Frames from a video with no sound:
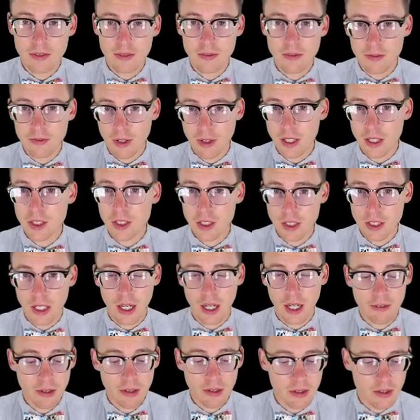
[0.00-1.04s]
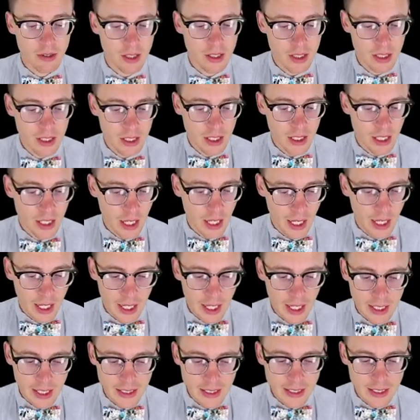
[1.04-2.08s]
function that I wrote.
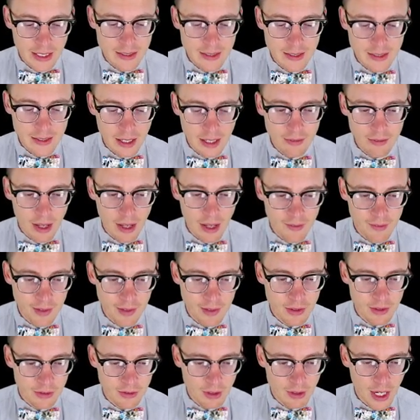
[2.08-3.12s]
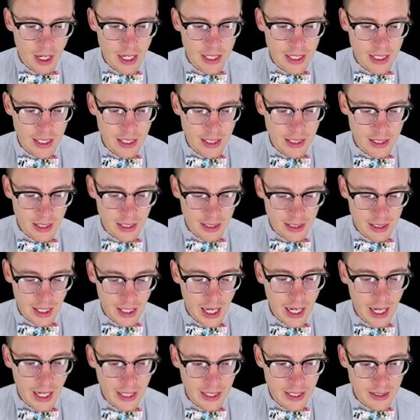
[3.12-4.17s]
And instead of having to write the
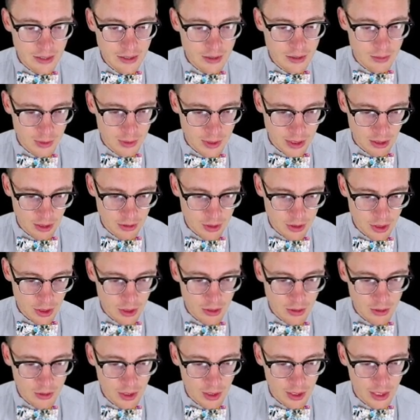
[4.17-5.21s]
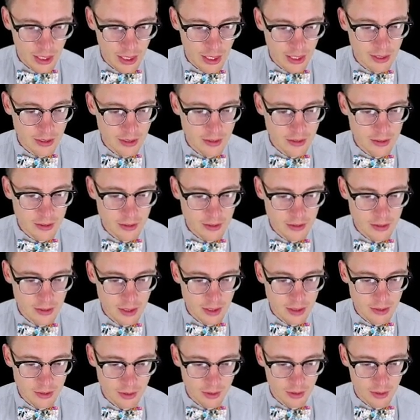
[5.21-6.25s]
lines, which I'll show you the lines,
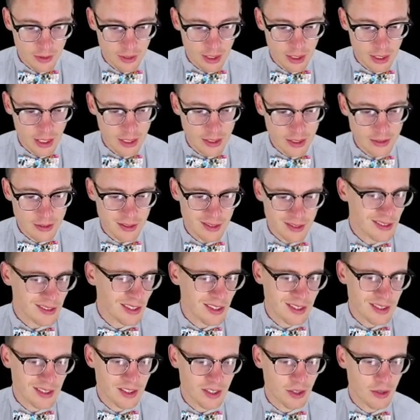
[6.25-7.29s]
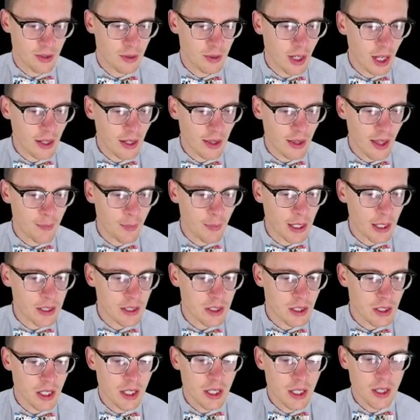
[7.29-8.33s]
these are all the lines, just 2, not that much.
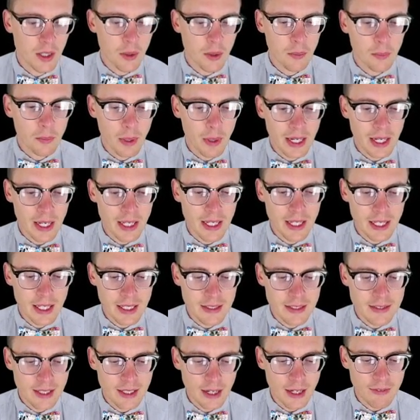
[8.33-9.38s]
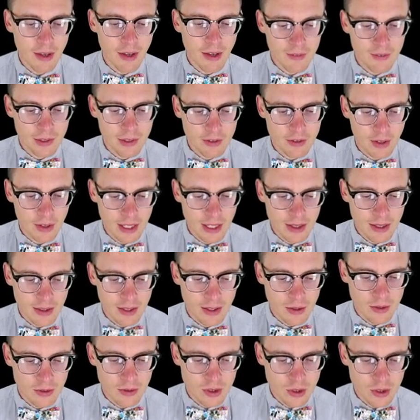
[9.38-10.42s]
But instead of having to write
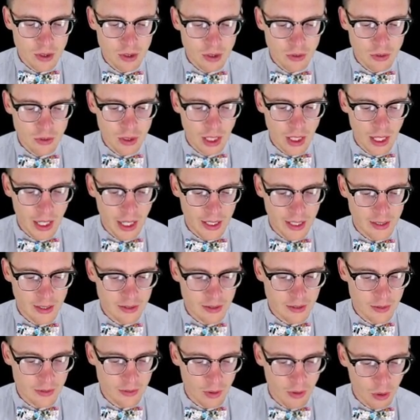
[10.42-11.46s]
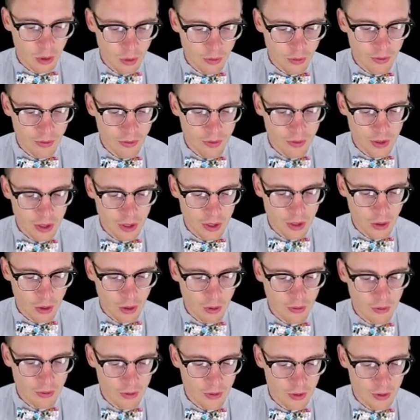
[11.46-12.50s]
those 2 lines over and
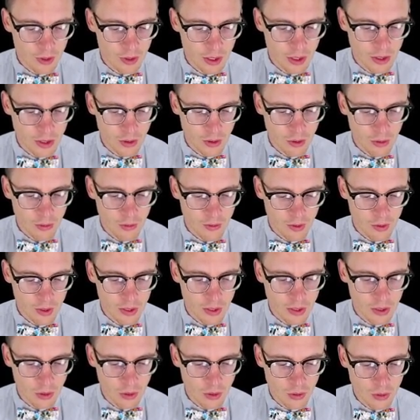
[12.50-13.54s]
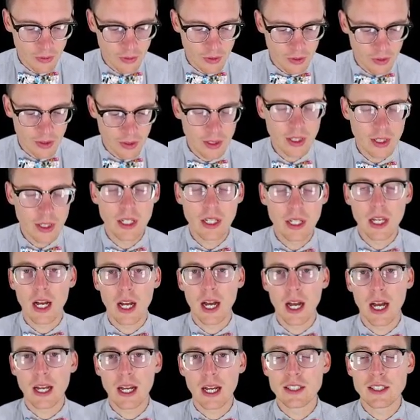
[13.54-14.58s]
over and over and over,
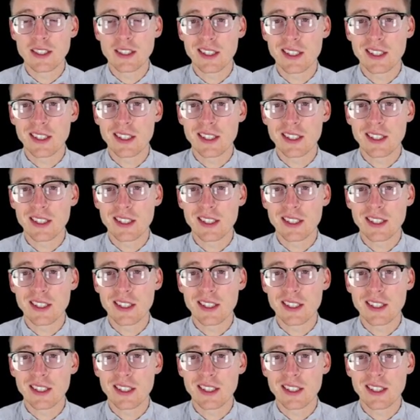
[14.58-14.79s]
I